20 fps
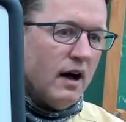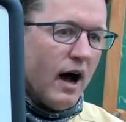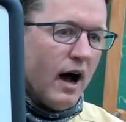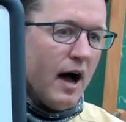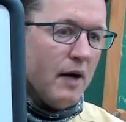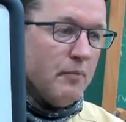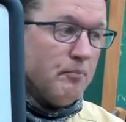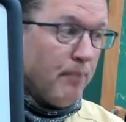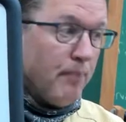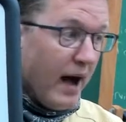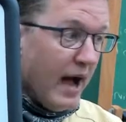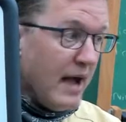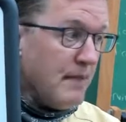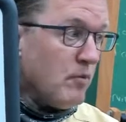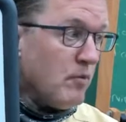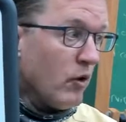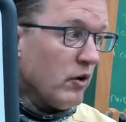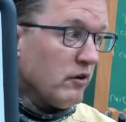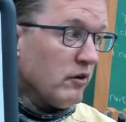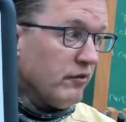on
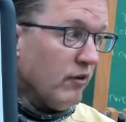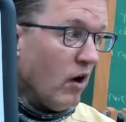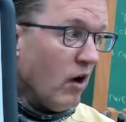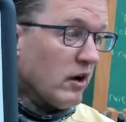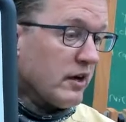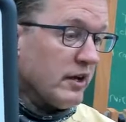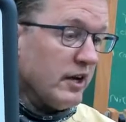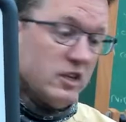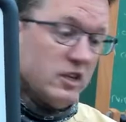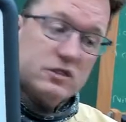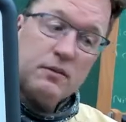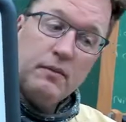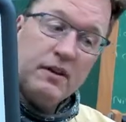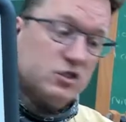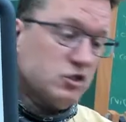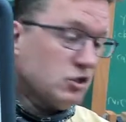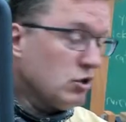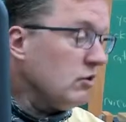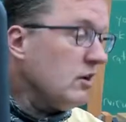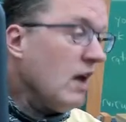bimodal volcanism.
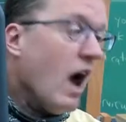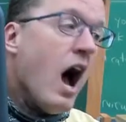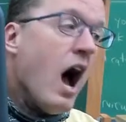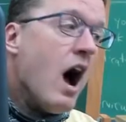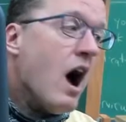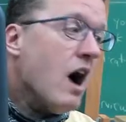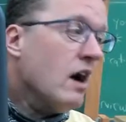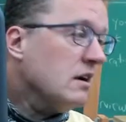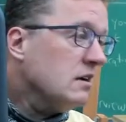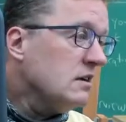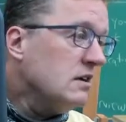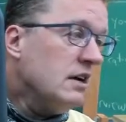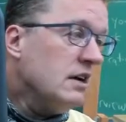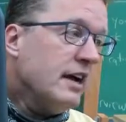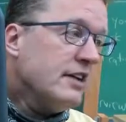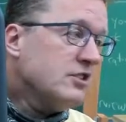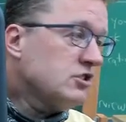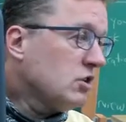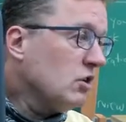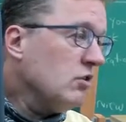It's too young.
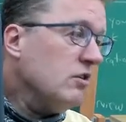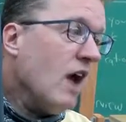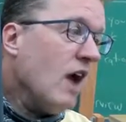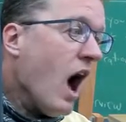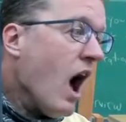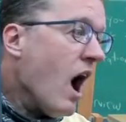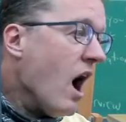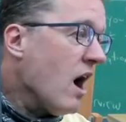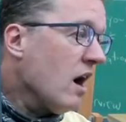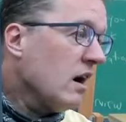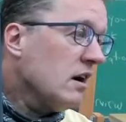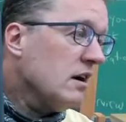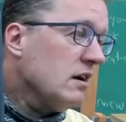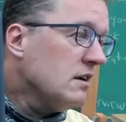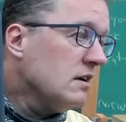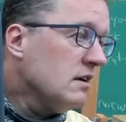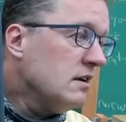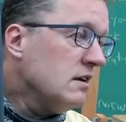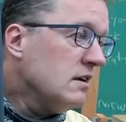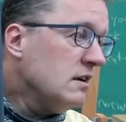It's too young.
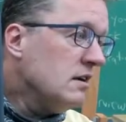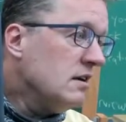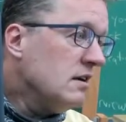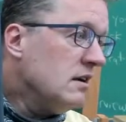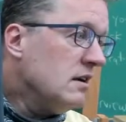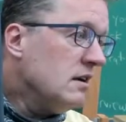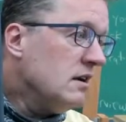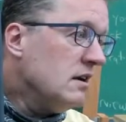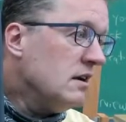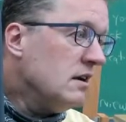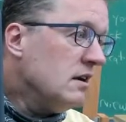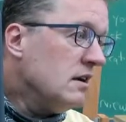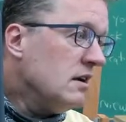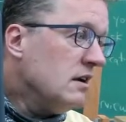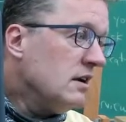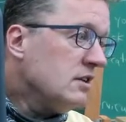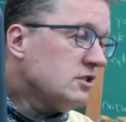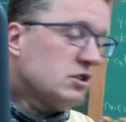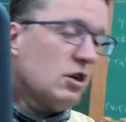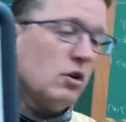It's